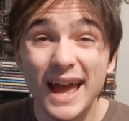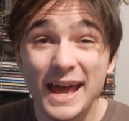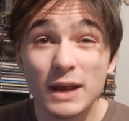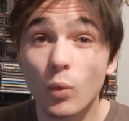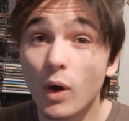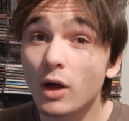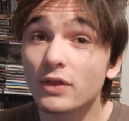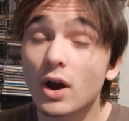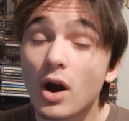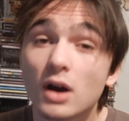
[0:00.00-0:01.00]
and while
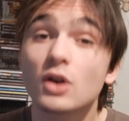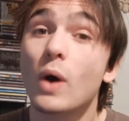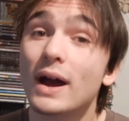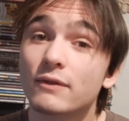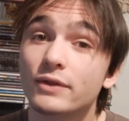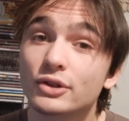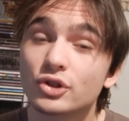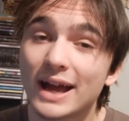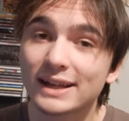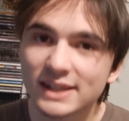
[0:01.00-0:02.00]
there are quite a few
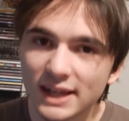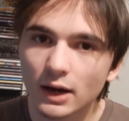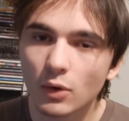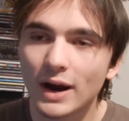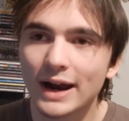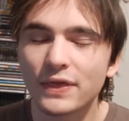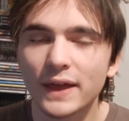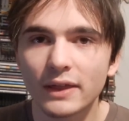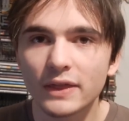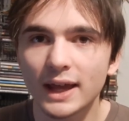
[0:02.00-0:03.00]
tracks here where I
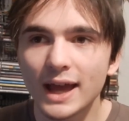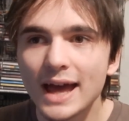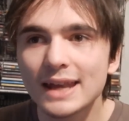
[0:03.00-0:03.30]
think the